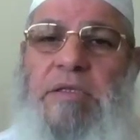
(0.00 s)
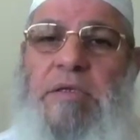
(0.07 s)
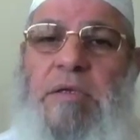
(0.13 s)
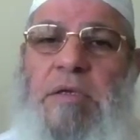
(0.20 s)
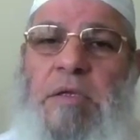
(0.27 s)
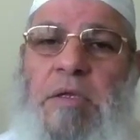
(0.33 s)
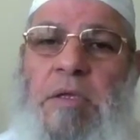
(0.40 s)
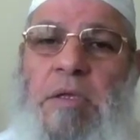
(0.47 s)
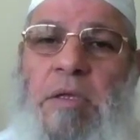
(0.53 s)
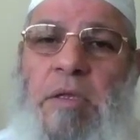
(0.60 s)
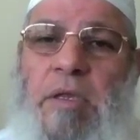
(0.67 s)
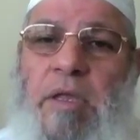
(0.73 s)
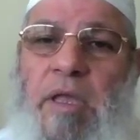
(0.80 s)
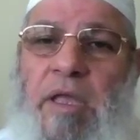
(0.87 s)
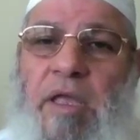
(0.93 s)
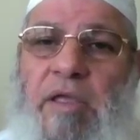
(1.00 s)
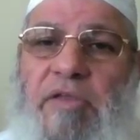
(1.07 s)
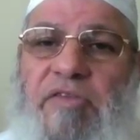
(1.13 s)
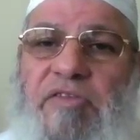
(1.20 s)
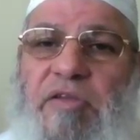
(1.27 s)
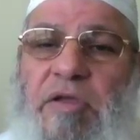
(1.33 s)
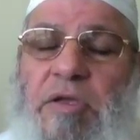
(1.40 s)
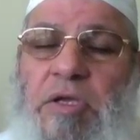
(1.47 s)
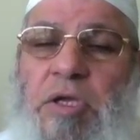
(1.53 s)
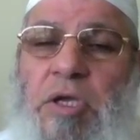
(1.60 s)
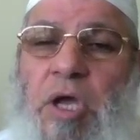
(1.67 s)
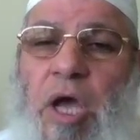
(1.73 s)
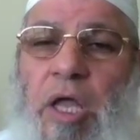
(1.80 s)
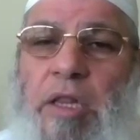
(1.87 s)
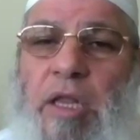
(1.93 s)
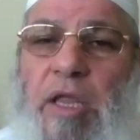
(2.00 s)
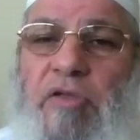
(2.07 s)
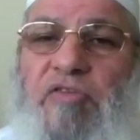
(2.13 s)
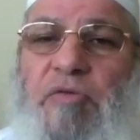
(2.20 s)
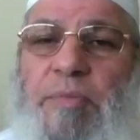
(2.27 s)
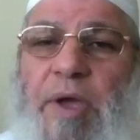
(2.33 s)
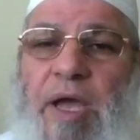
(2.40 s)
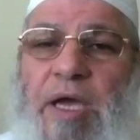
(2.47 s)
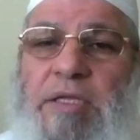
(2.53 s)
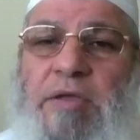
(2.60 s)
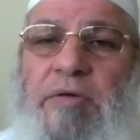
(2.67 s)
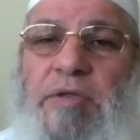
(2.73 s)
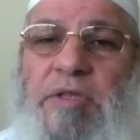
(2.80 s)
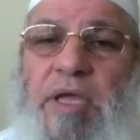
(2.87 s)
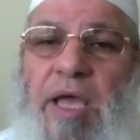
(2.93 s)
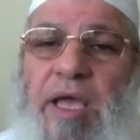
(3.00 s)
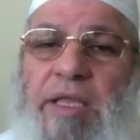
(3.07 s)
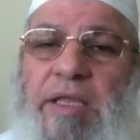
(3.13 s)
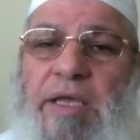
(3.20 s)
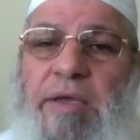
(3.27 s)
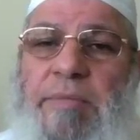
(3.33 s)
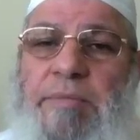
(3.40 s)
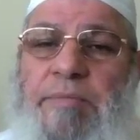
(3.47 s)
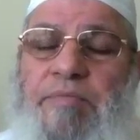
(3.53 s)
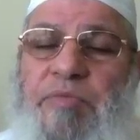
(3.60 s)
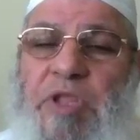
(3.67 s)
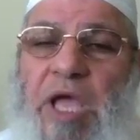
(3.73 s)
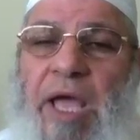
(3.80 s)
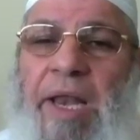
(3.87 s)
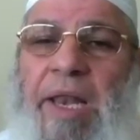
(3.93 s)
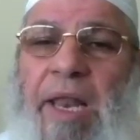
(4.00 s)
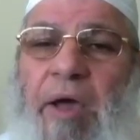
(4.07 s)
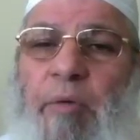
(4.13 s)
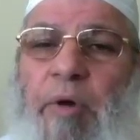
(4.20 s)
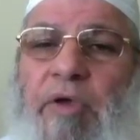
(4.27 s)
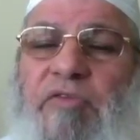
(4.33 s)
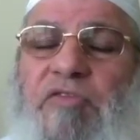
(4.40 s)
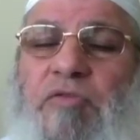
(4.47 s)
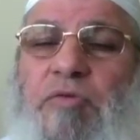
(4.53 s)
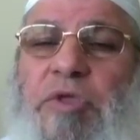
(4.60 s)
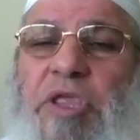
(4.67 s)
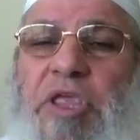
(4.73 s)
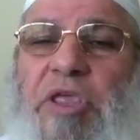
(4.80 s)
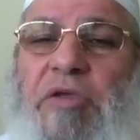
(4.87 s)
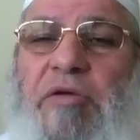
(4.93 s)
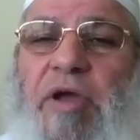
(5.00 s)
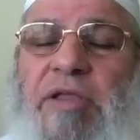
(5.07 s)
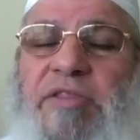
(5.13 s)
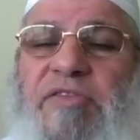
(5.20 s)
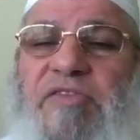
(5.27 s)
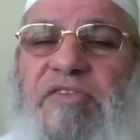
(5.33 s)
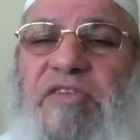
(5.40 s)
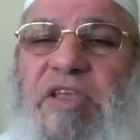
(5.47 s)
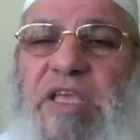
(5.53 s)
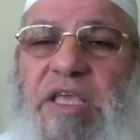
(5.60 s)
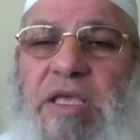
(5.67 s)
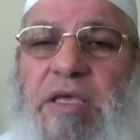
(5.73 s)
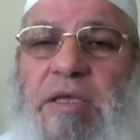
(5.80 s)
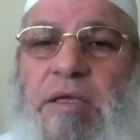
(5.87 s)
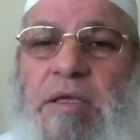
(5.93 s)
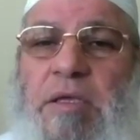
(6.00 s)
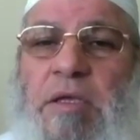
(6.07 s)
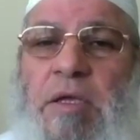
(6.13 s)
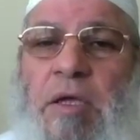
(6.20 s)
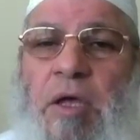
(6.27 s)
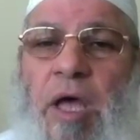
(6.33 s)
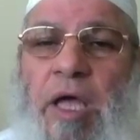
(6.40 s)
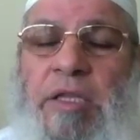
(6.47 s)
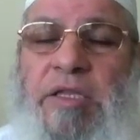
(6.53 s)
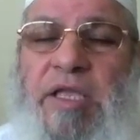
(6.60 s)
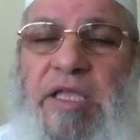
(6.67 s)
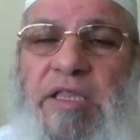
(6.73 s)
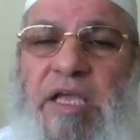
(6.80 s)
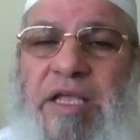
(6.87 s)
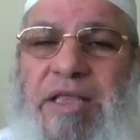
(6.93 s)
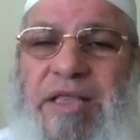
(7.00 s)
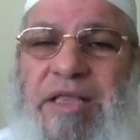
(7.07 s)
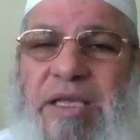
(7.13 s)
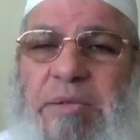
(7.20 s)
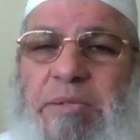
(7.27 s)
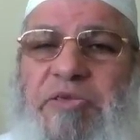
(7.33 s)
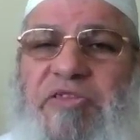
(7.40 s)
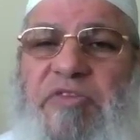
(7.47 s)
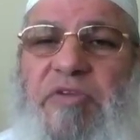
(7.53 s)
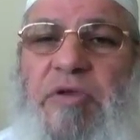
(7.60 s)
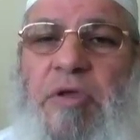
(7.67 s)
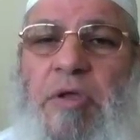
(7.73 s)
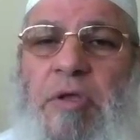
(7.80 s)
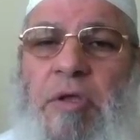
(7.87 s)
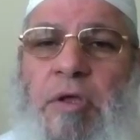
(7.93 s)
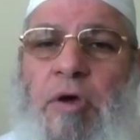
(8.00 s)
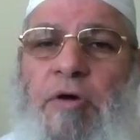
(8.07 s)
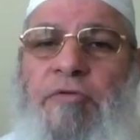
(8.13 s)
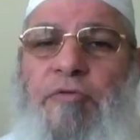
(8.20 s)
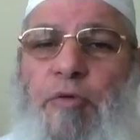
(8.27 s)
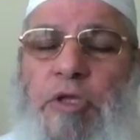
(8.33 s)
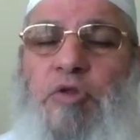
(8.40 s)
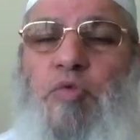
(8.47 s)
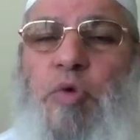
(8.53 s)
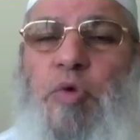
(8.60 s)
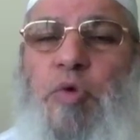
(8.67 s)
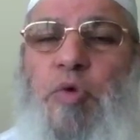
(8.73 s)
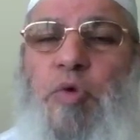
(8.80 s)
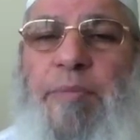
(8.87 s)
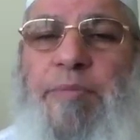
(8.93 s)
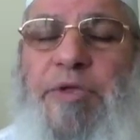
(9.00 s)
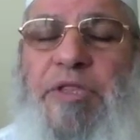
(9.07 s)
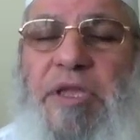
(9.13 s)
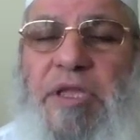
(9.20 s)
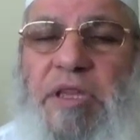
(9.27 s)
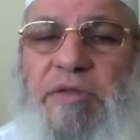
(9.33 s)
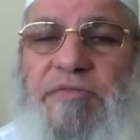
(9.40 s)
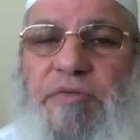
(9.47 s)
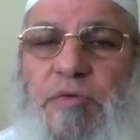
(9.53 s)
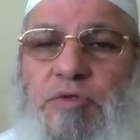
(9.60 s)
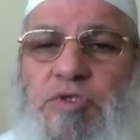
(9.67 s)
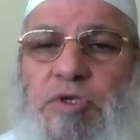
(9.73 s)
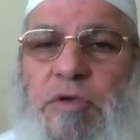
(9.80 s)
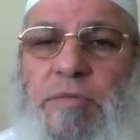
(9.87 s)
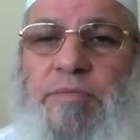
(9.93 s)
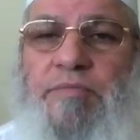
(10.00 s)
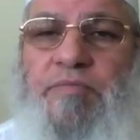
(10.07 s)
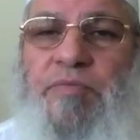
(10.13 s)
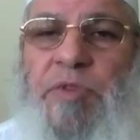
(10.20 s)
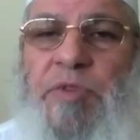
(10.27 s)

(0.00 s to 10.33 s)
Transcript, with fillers: it is Allah subhanahu wa ta'ala allow us to hear and see and get a glimpse of what will happen in the future.